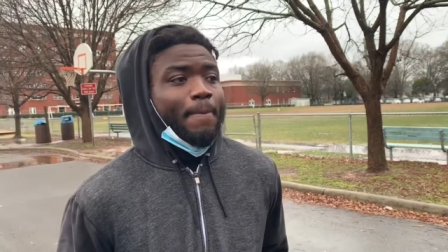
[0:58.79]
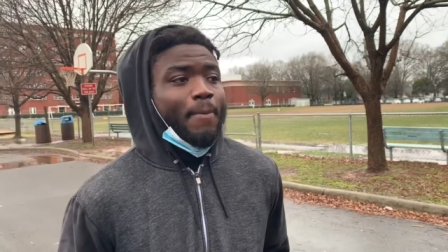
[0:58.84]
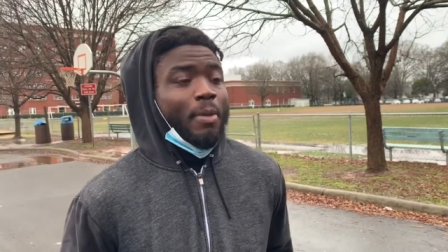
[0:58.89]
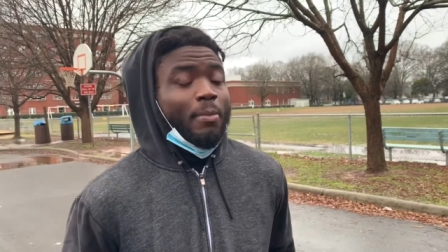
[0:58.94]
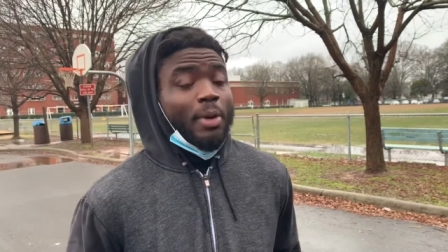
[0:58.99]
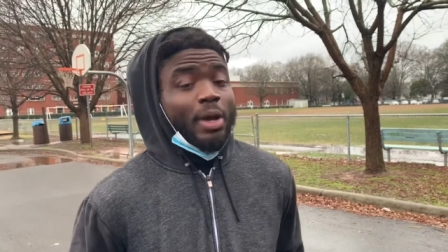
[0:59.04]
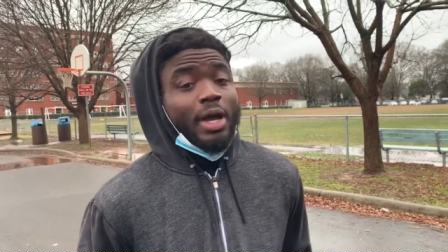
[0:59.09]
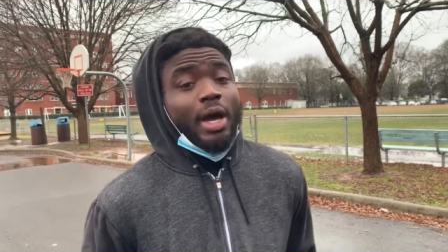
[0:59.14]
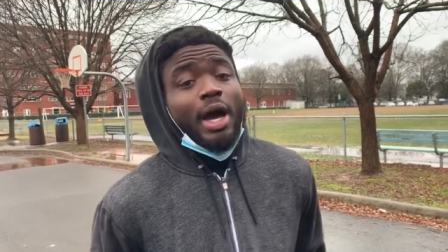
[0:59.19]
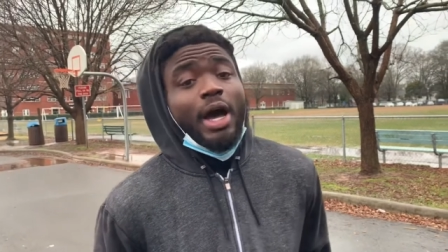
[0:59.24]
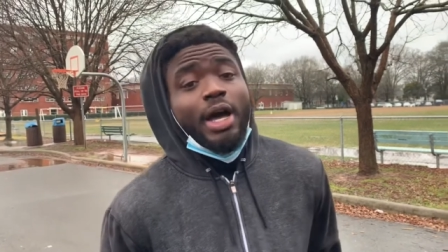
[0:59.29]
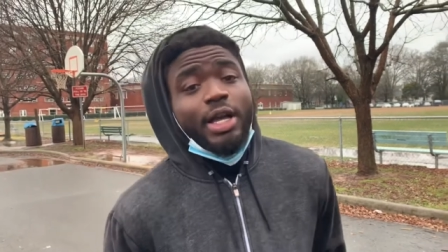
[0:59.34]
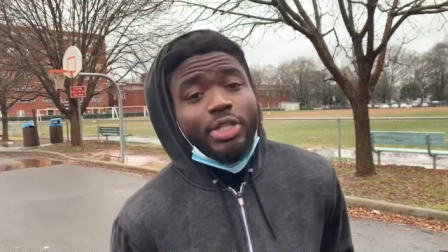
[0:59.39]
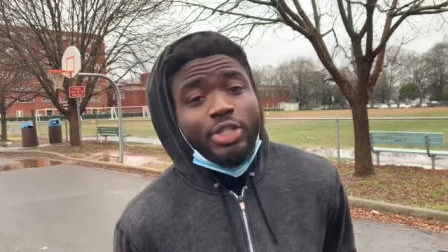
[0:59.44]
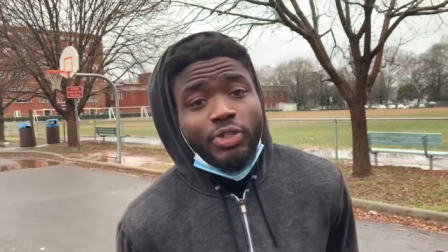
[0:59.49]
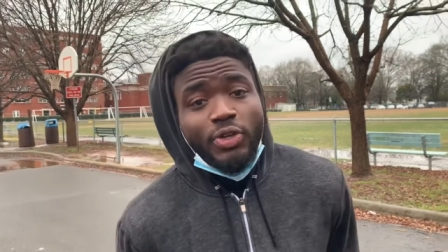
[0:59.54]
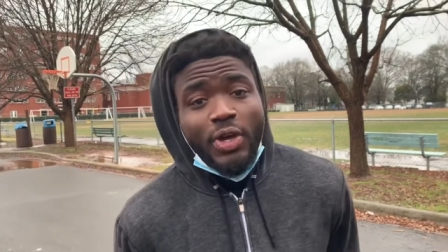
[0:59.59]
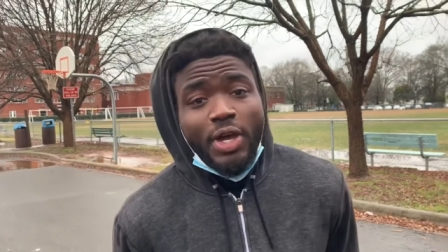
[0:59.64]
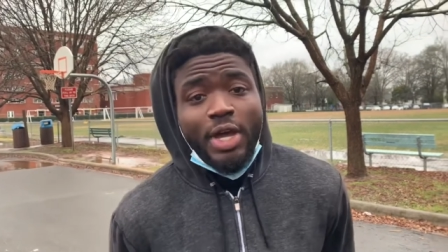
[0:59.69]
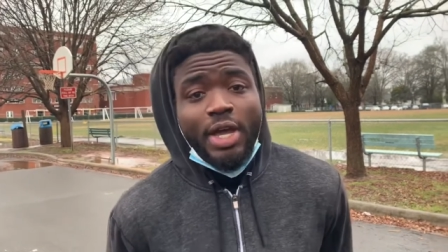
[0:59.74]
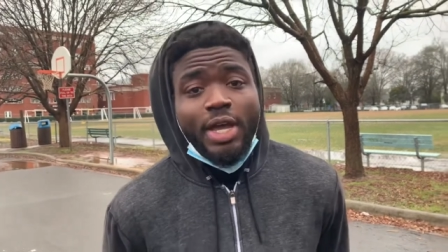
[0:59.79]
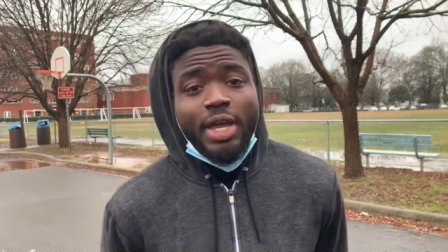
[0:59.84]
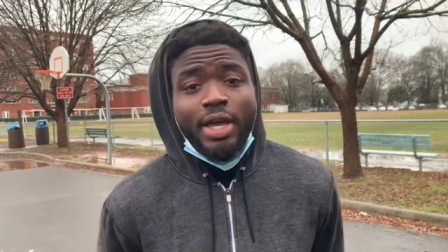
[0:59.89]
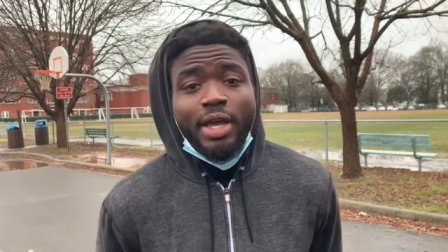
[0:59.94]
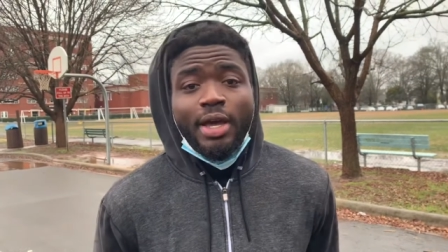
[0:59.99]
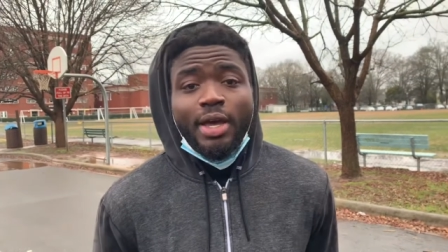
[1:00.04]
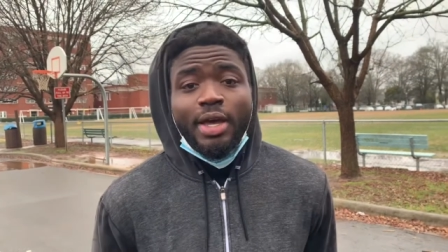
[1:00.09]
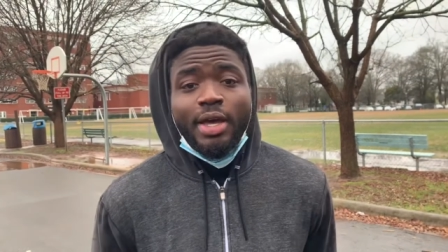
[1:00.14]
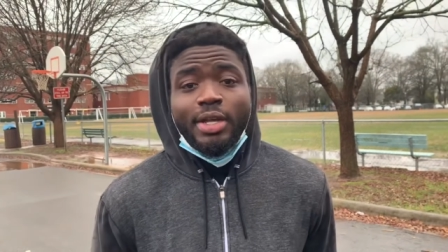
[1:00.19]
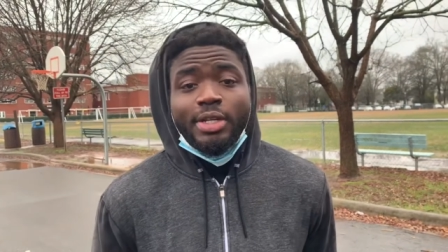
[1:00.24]
But contrary
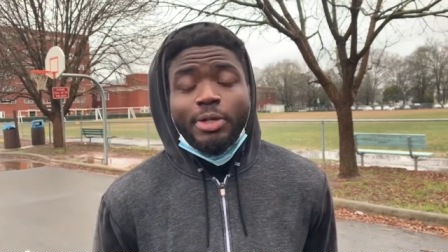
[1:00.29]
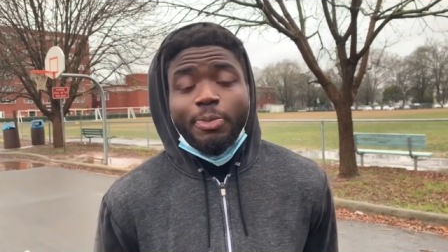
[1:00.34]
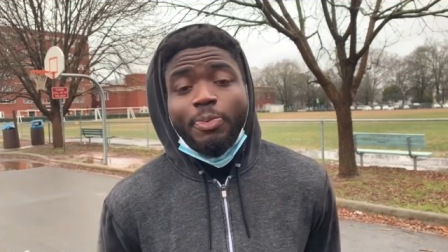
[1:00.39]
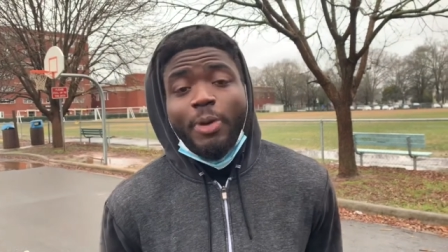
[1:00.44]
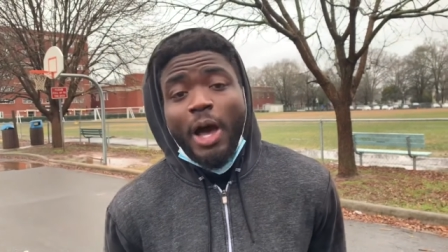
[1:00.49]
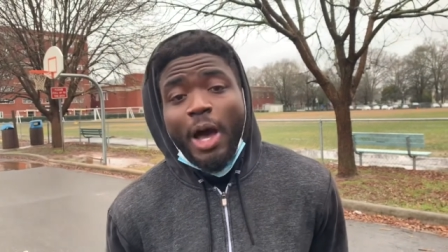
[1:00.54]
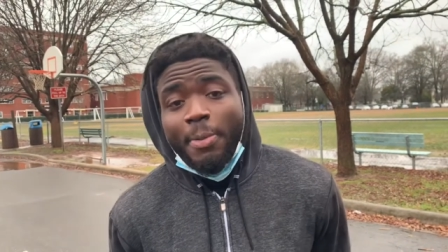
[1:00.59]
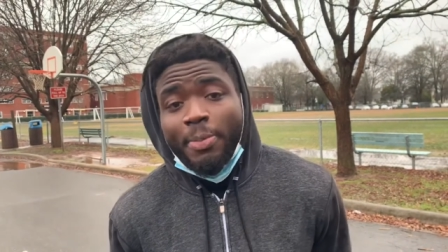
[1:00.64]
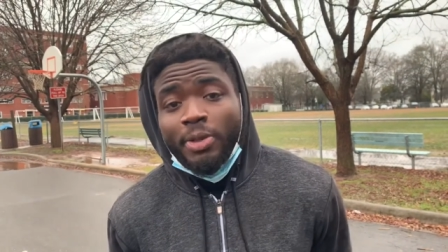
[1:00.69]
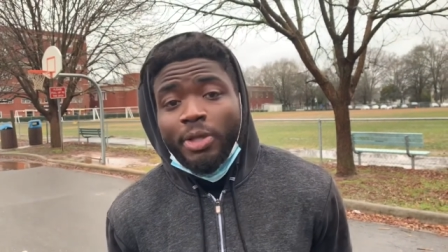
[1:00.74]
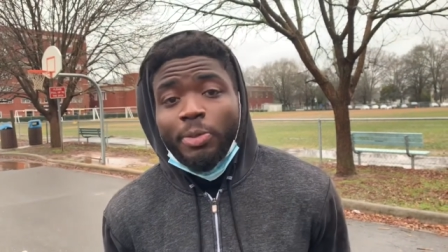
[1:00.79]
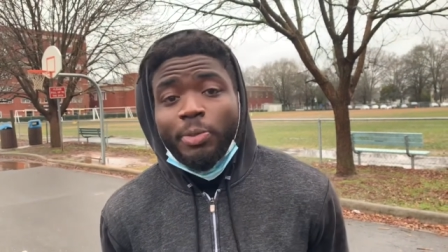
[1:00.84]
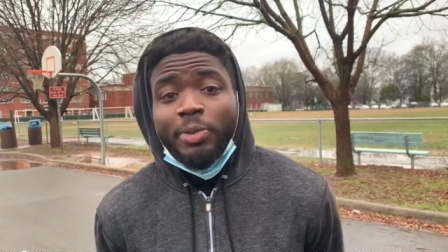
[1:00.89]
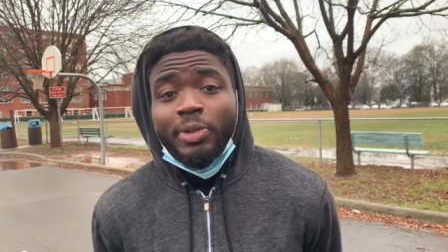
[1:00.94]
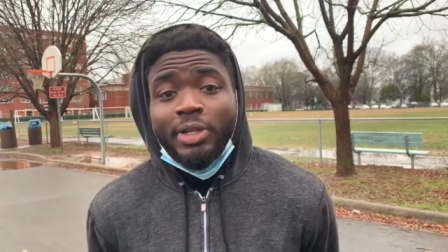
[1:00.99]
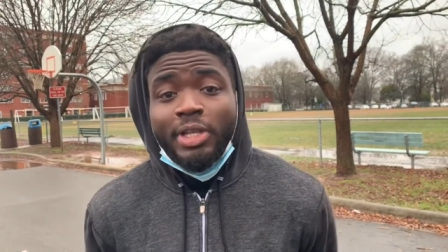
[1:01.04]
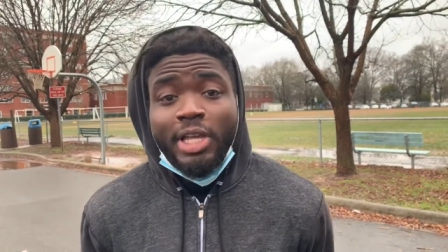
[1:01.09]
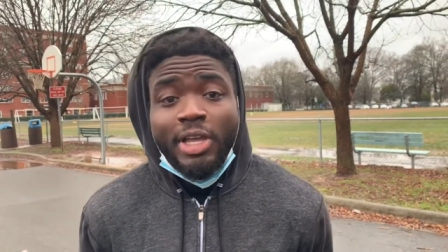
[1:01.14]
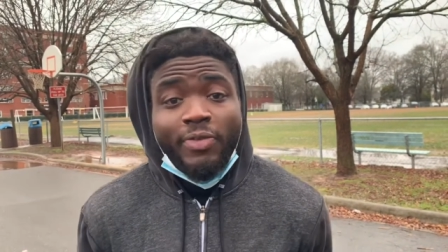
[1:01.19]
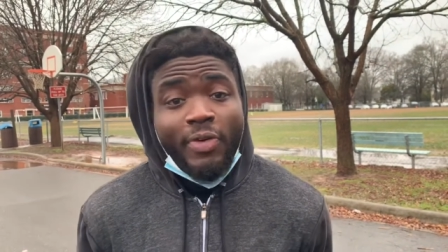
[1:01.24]
the popular belief,